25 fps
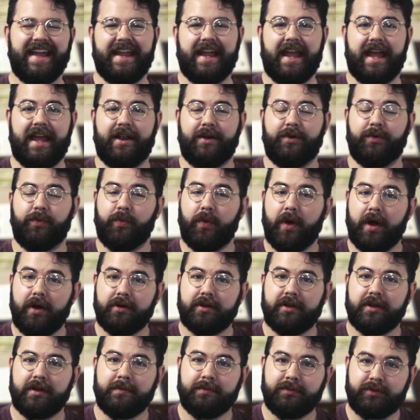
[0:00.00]
and
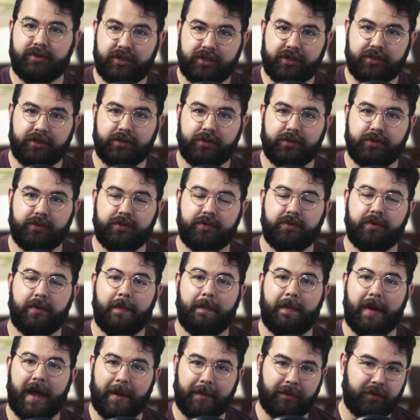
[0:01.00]
welcome to
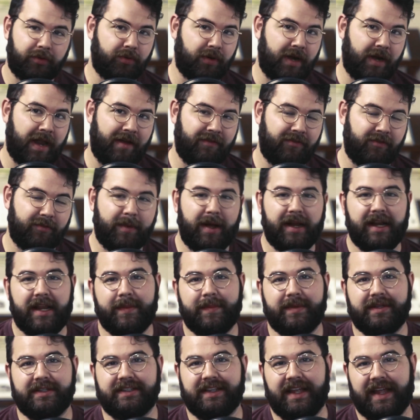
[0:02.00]
Biblecraft. My
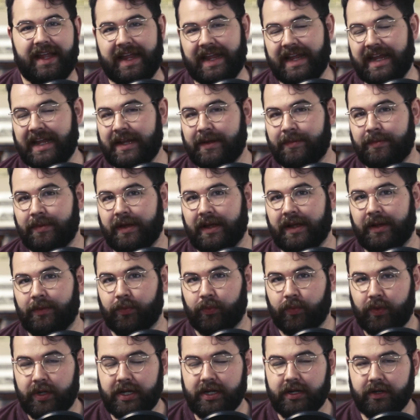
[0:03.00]
name is Abe,
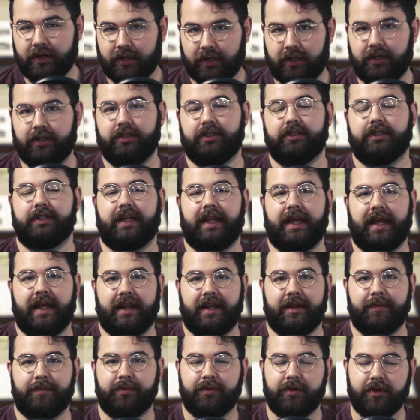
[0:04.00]
and we are going to look
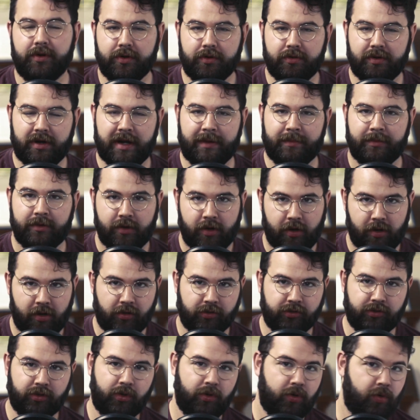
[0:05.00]
at a program
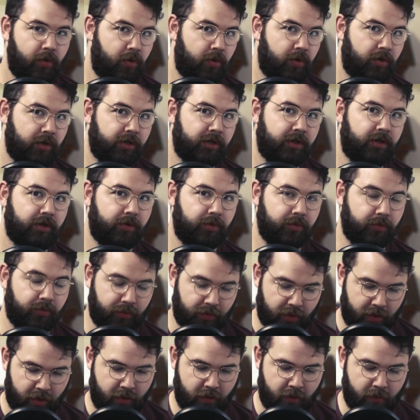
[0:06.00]
called
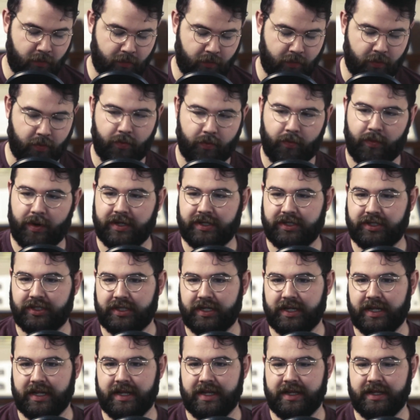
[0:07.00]
Org-Roam,
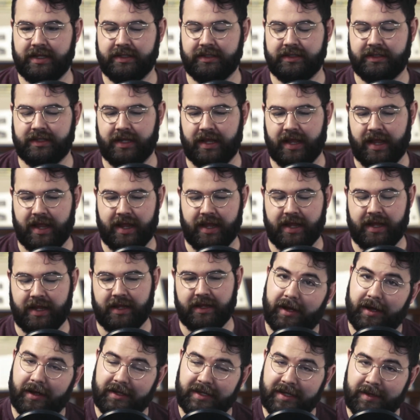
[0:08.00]
which is
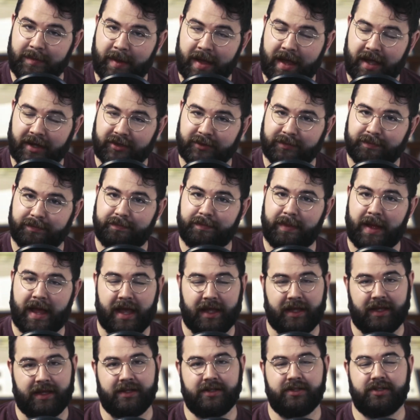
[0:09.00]
a Emacs
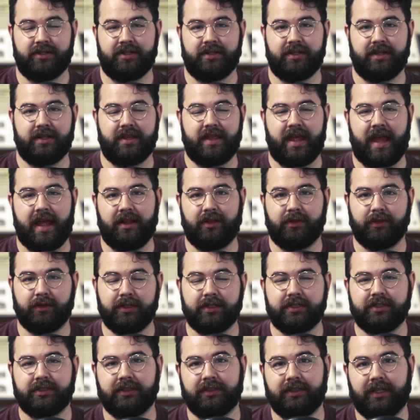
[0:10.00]
package that
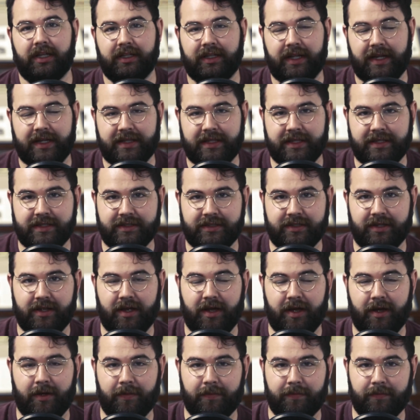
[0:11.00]
looks a lot like this
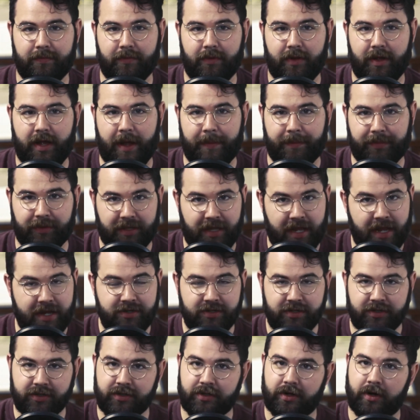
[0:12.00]
uh,
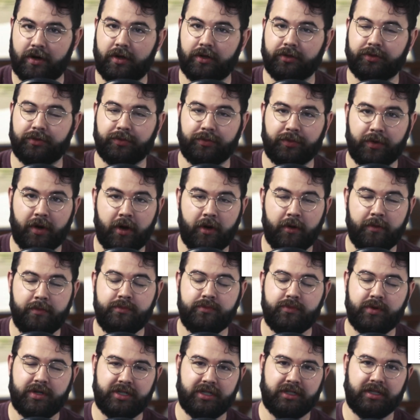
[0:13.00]
application called Roam,
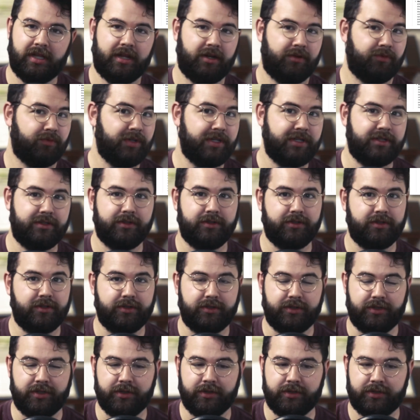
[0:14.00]
which a lot of
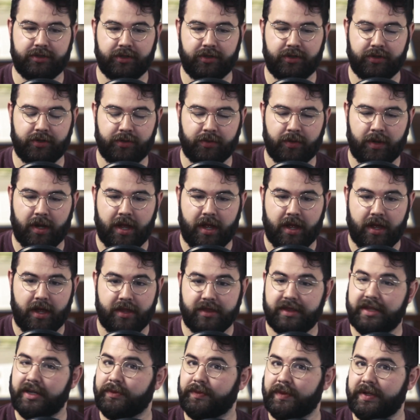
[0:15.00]
researchers use to do
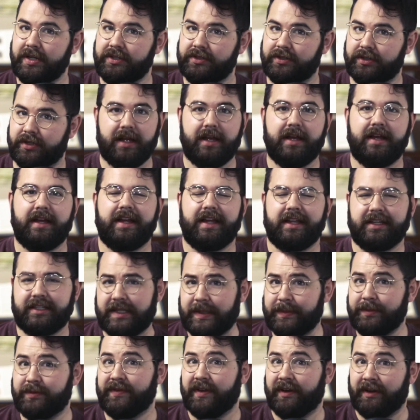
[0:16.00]
their research. It
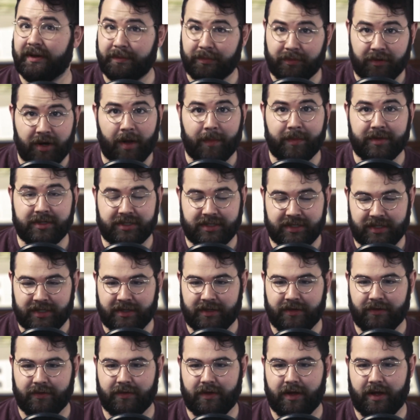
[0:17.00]
seems very
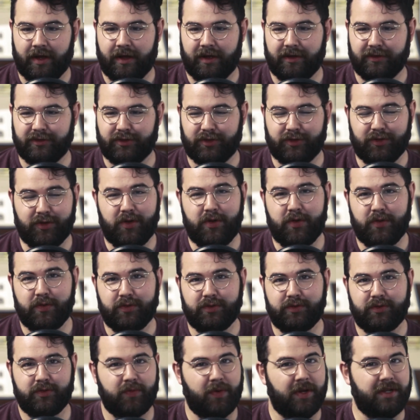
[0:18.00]
promising uh, to
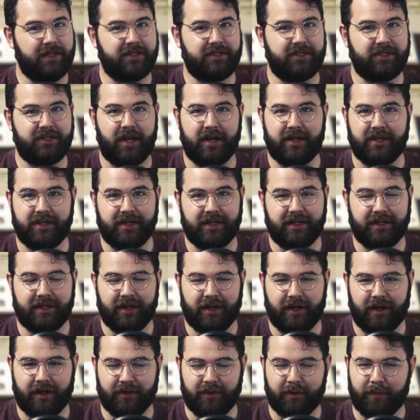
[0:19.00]
use when
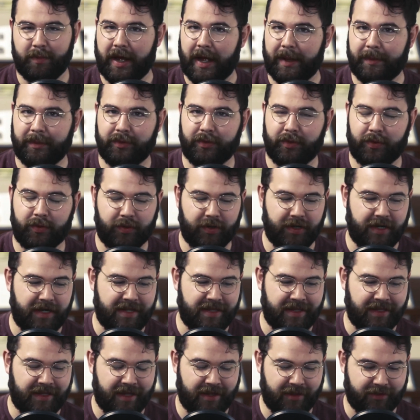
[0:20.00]
studying uh, the Bible or
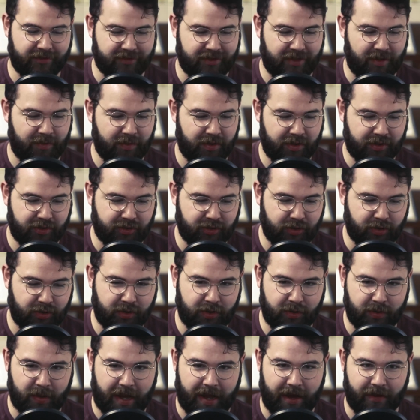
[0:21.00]
anything else, and I want to show
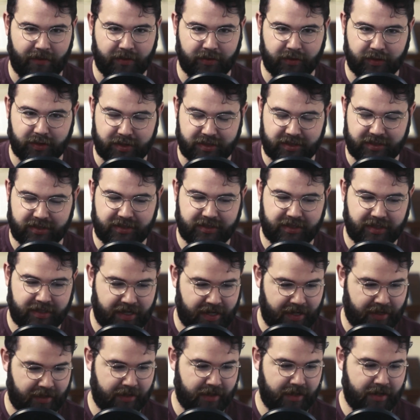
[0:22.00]
you how it looks
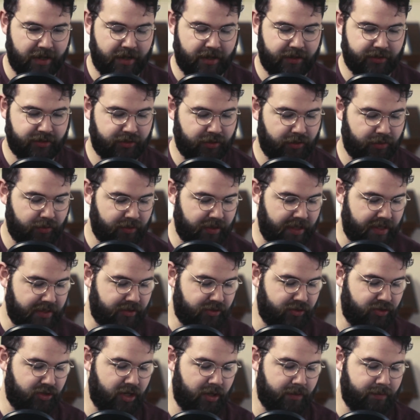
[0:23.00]
today. So
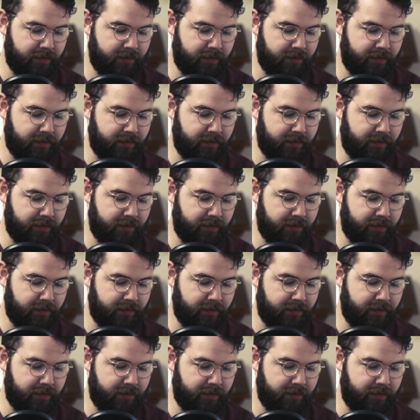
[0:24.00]
let's jump